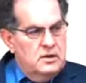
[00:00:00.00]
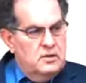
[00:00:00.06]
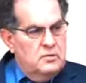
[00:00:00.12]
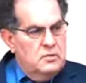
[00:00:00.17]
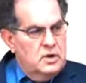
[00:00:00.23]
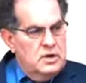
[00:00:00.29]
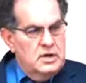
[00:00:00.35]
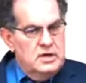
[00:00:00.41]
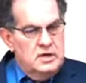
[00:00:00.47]

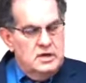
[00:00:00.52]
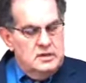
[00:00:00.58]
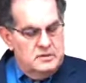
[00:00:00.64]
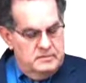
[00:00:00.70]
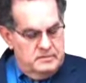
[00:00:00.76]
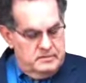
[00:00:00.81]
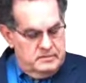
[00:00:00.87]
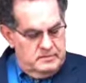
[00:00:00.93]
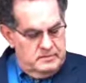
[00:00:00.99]
who would
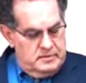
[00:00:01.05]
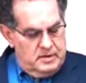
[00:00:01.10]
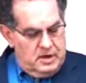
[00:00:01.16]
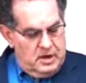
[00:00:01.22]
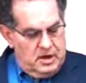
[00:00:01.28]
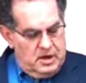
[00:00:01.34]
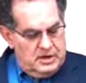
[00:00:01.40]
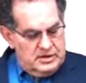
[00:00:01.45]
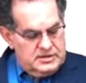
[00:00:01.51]

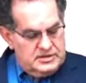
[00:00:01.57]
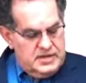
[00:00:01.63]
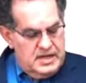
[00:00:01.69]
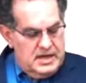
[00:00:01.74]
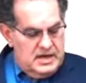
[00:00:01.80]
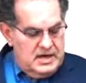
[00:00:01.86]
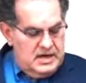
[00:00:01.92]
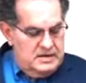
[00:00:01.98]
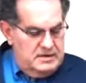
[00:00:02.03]
cause
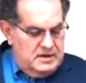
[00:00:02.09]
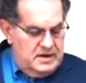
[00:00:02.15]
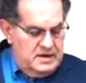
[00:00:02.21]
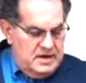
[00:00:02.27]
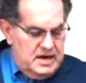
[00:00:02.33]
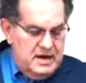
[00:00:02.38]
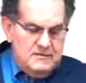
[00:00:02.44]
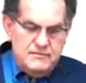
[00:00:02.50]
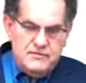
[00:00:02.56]
that
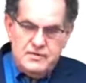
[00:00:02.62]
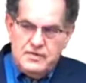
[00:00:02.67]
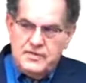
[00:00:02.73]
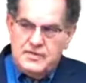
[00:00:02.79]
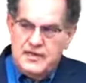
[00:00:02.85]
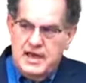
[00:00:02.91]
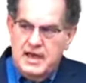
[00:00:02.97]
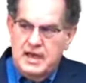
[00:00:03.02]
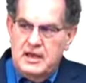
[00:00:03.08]

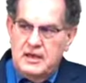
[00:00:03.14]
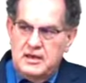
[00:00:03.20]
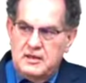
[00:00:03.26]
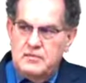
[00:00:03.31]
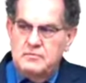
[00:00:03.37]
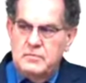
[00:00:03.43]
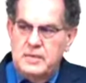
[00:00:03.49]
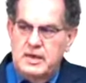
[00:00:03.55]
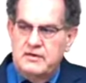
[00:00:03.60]
everything
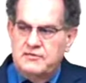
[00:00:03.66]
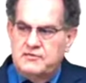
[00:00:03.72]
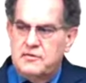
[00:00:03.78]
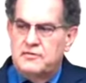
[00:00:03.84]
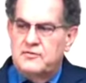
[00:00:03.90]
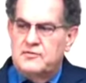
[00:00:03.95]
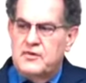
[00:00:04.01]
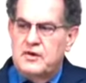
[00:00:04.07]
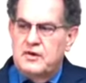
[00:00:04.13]
be
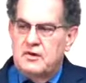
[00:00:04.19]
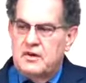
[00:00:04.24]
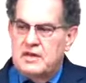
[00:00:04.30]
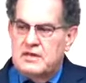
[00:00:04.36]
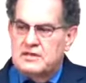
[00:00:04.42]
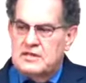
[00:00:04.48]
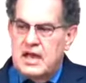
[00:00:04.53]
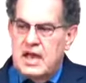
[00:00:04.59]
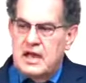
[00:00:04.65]

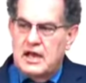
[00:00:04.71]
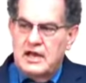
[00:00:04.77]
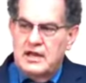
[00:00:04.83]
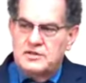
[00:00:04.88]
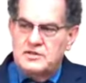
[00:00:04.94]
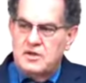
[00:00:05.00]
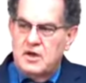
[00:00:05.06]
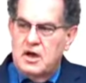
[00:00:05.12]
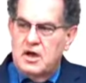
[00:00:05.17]
fulfilled
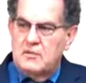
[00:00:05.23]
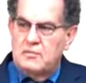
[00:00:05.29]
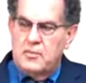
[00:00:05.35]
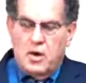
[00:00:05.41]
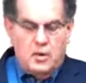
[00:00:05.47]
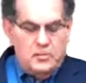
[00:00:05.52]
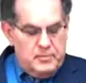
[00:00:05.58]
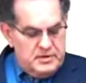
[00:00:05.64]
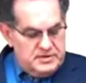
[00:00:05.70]
exactly as
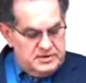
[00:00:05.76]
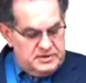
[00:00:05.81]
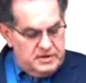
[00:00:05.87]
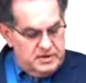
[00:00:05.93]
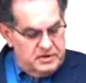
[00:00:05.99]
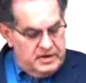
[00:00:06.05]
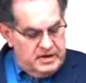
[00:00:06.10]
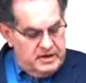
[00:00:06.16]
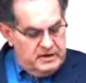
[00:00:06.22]
God purposed. So